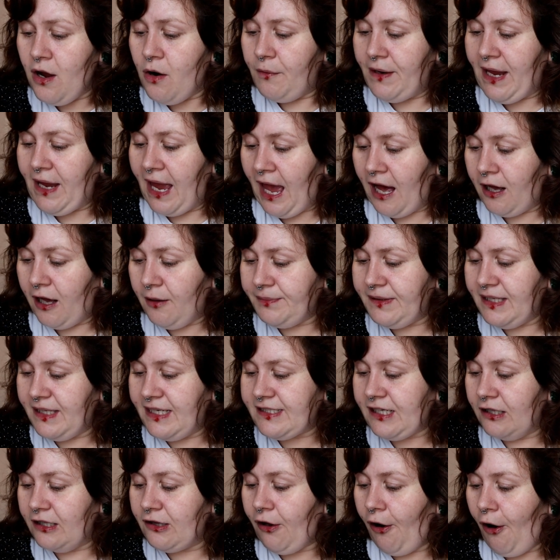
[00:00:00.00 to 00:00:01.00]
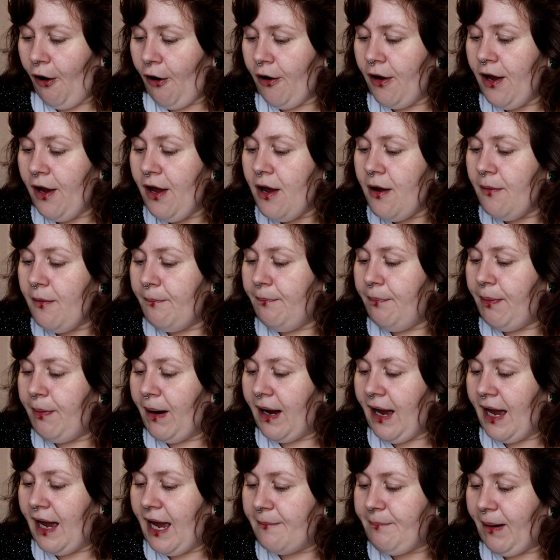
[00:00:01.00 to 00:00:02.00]
We help these along
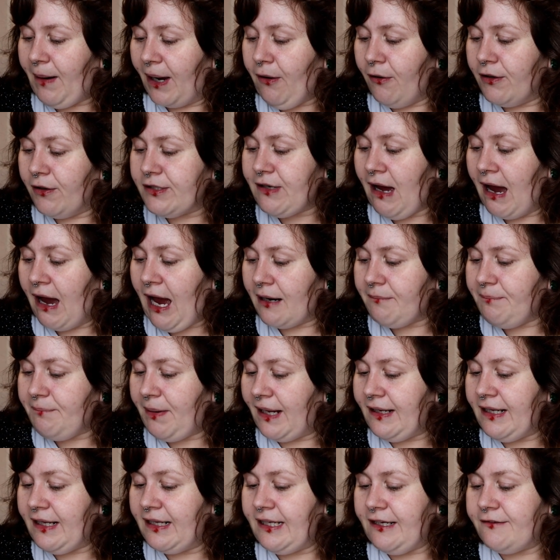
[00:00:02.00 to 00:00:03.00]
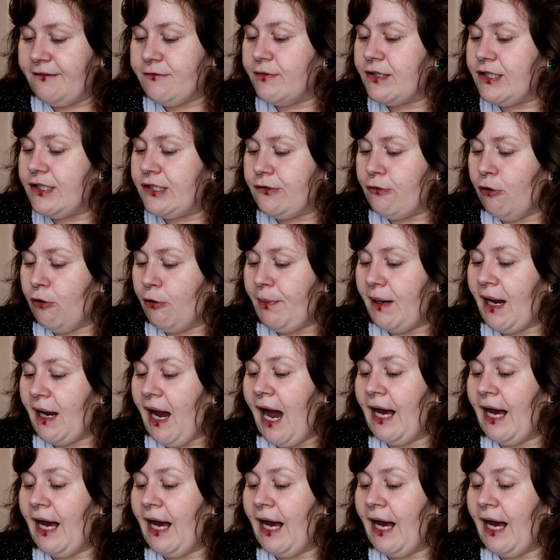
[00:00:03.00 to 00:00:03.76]
by also hand-picking the leaves with soap.